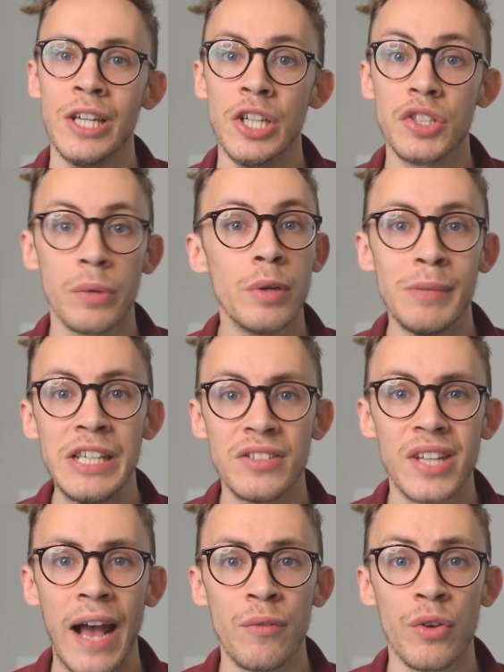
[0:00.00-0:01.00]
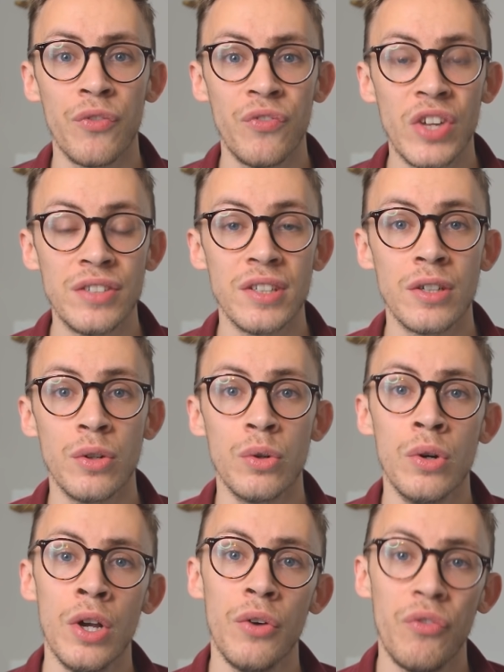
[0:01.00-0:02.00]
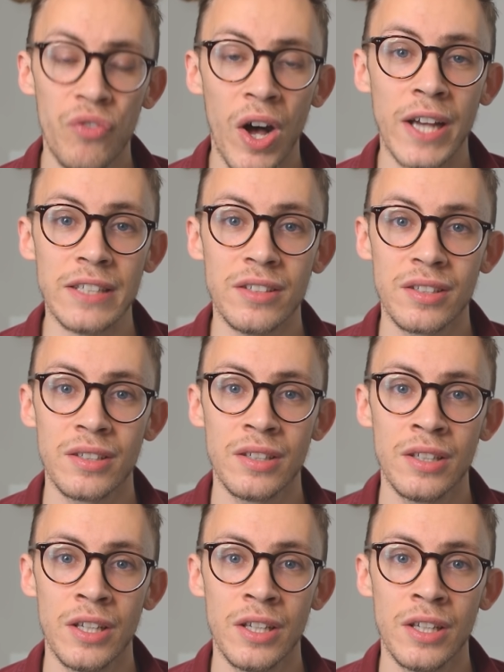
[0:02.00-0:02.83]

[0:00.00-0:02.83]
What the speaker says: So it means to have a physical fight.